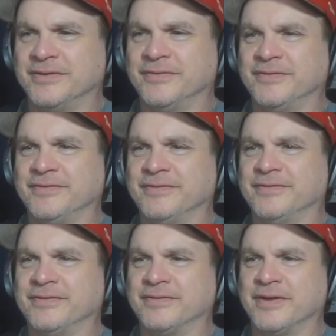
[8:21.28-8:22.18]
Ooh.
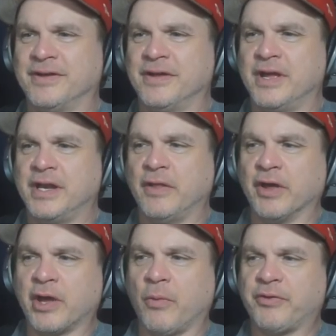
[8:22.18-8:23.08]
Now
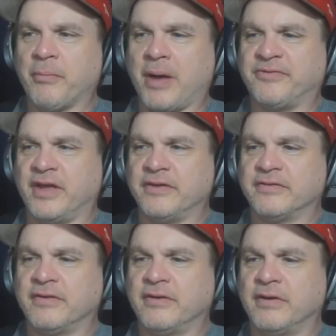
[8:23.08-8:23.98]
look at what the mom
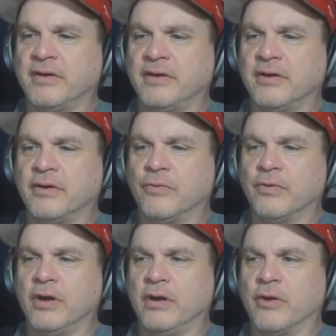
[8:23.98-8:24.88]
says.
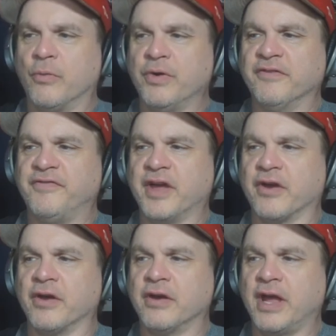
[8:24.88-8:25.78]
A real
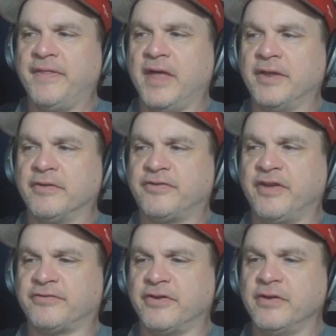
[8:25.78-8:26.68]
vigor. And then the
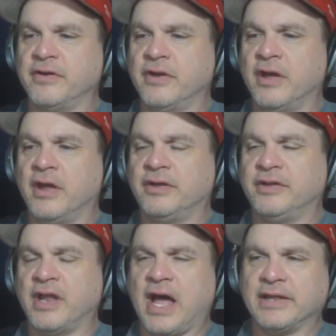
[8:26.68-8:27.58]
sister,
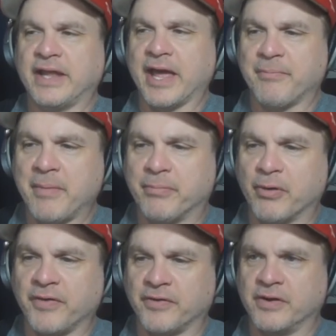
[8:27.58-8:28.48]
not like my
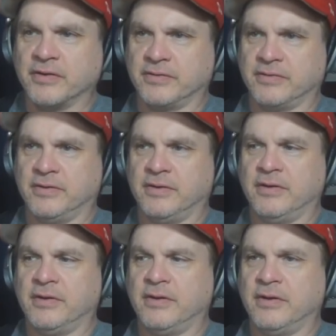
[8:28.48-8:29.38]
brother.
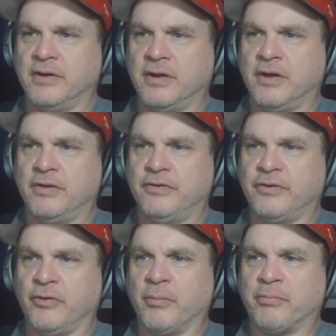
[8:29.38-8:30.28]

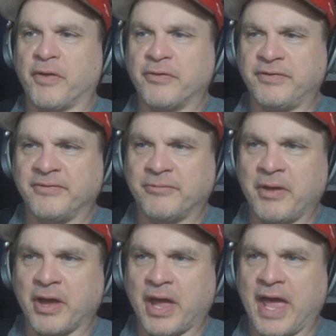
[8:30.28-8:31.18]
So the brother seems to
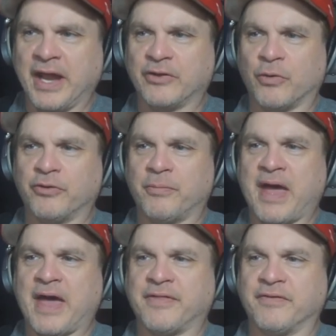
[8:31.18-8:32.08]
be heading toward the
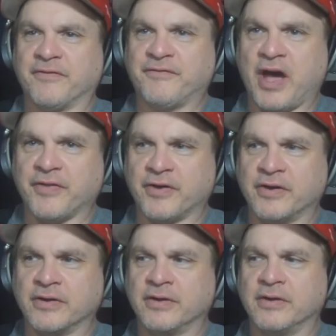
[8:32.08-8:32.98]
path of the
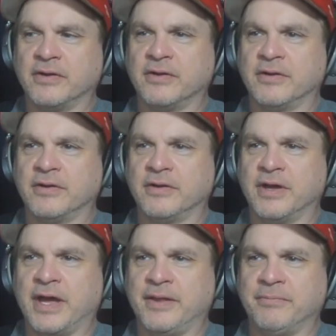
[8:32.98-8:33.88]
father.
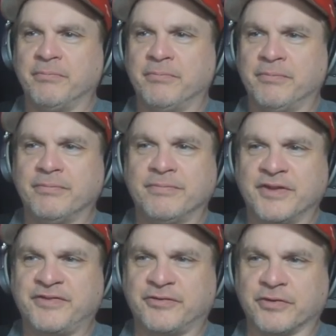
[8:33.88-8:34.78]
And
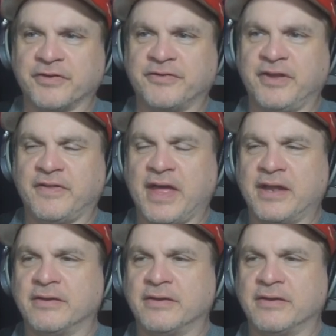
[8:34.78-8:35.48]
the sister can see that.